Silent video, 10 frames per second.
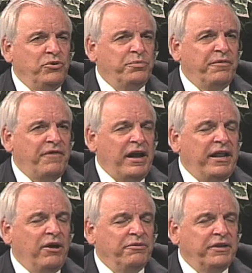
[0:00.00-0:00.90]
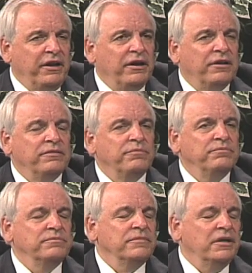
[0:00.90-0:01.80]
provide health care,
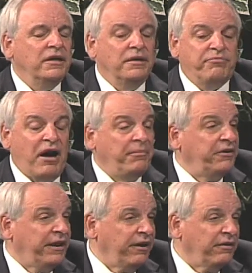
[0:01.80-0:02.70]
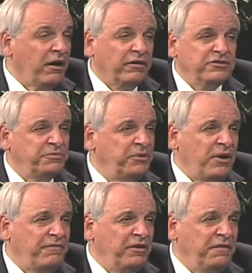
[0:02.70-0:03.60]
primary care doctors, we don't
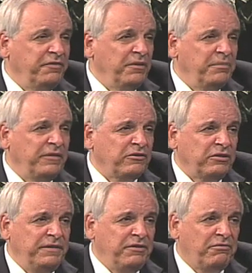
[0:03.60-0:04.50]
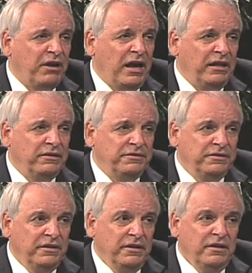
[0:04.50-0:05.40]
have enough of them, and they're leaving Rhode Island.
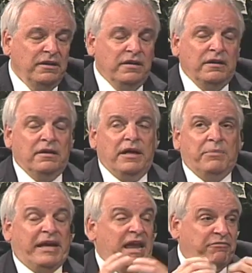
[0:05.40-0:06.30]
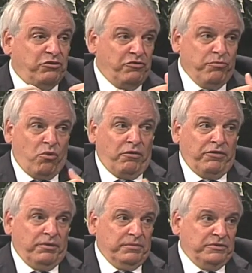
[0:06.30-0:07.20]
And we can't recruit more of
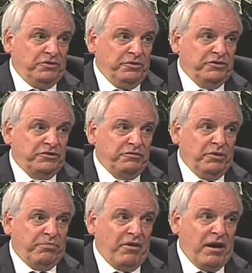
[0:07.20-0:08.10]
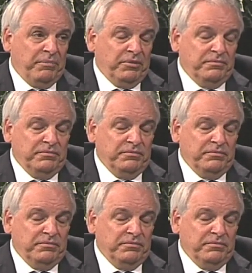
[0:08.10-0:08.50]
them, and so there's a real problem.